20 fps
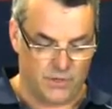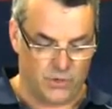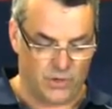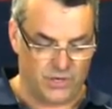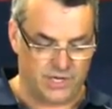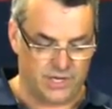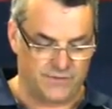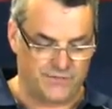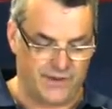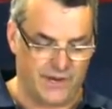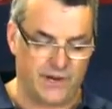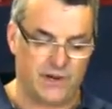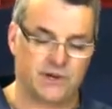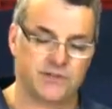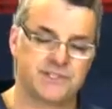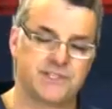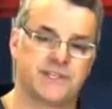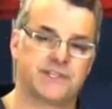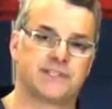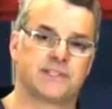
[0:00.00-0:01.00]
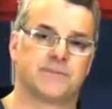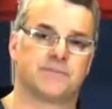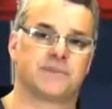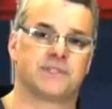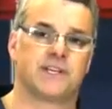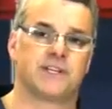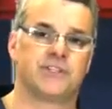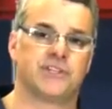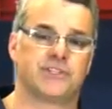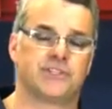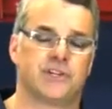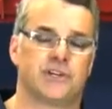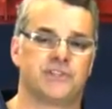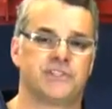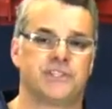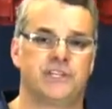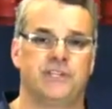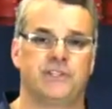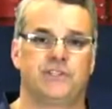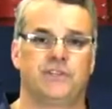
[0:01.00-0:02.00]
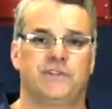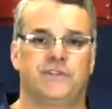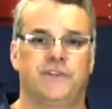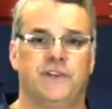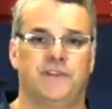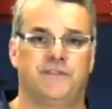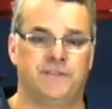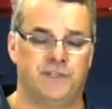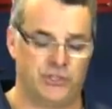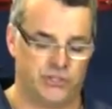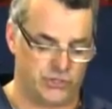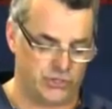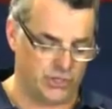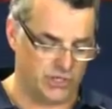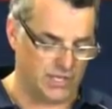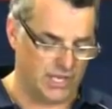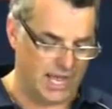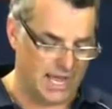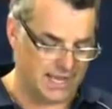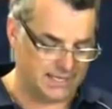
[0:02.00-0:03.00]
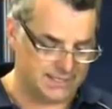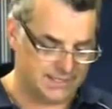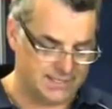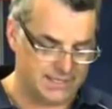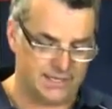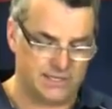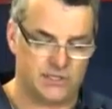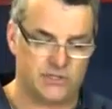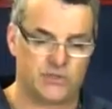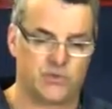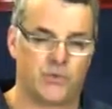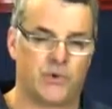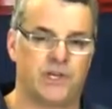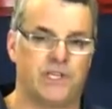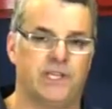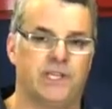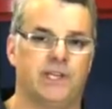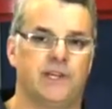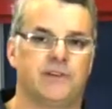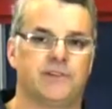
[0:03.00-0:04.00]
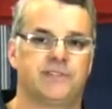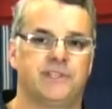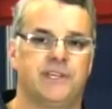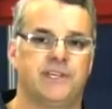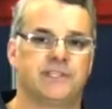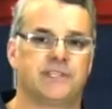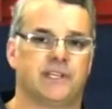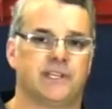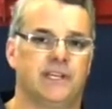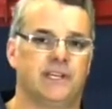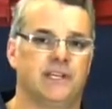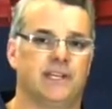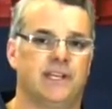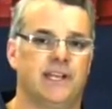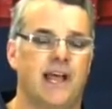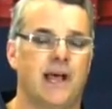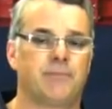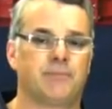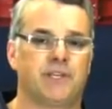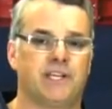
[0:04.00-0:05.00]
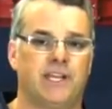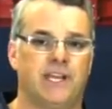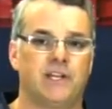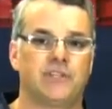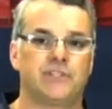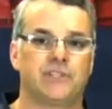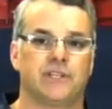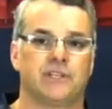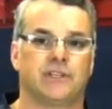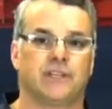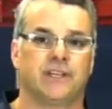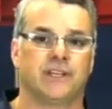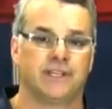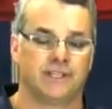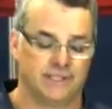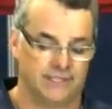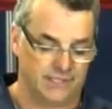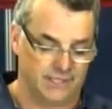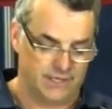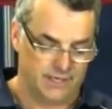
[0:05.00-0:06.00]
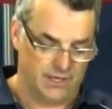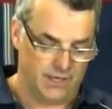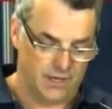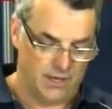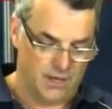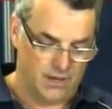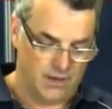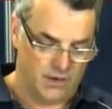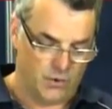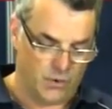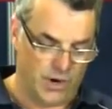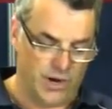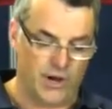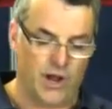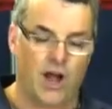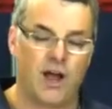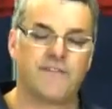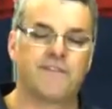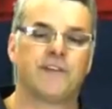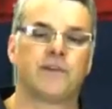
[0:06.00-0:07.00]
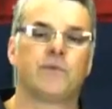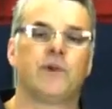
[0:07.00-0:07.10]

conveyor system such as our C250 should last 10 to 20 years easily in an application. Quite often